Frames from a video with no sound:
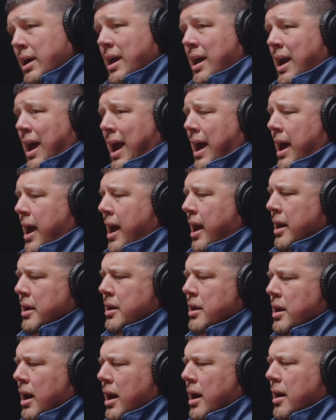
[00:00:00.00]

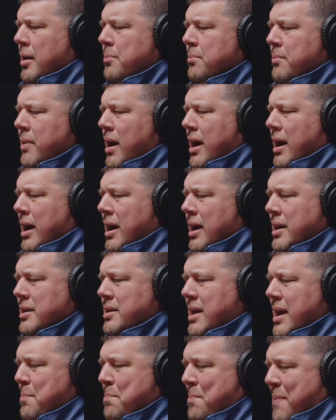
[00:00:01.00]
And
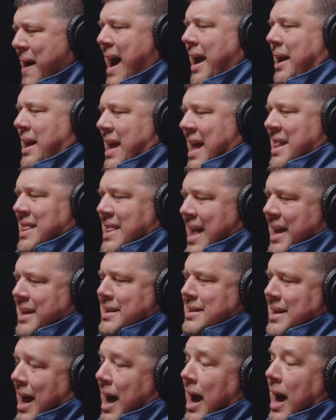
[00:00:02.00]
back at
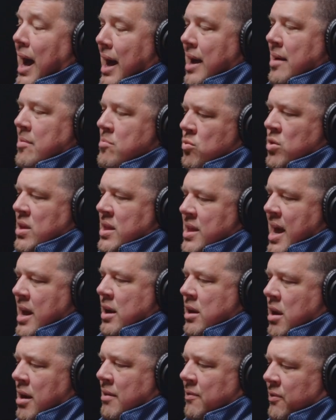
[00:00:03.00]
that time when
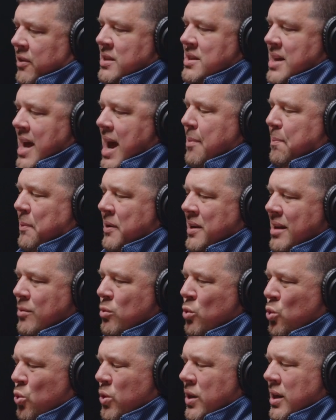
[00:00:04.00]
that conference happened, it
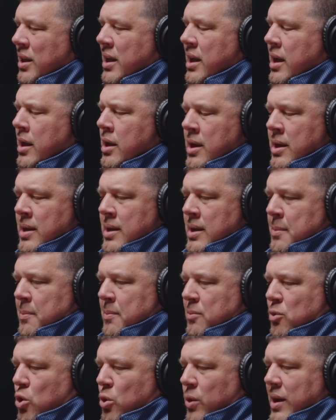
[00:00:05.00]
really
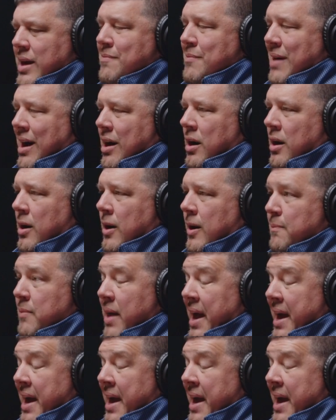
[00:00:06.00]
grieved my heart.